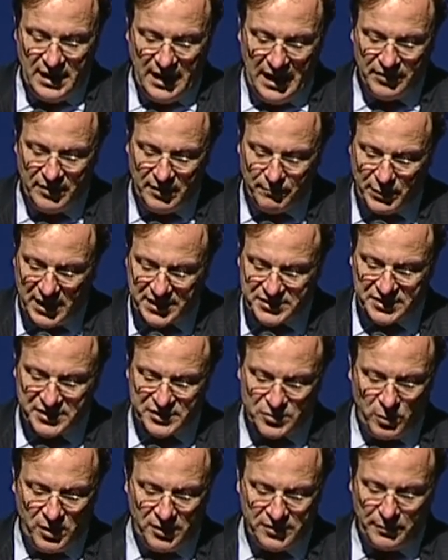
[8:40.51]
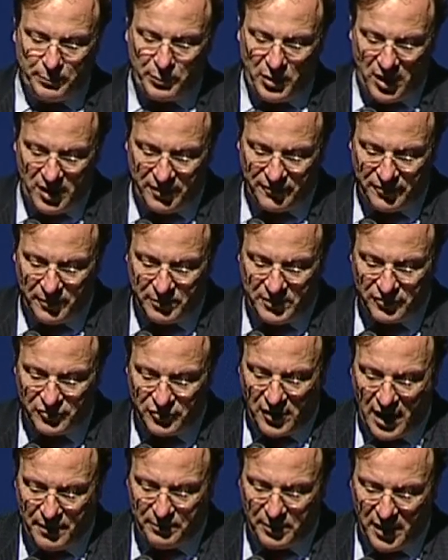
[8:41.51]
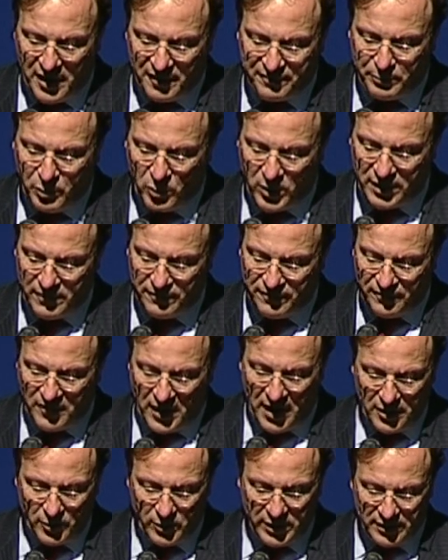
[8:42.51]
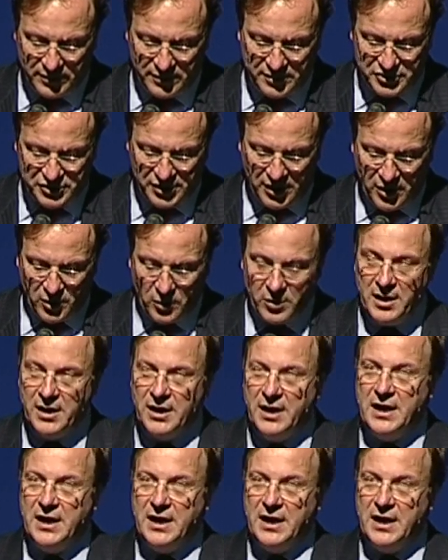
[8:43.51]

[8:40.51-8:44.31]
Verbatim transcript: And then buses will depart from the drop-off point following the show.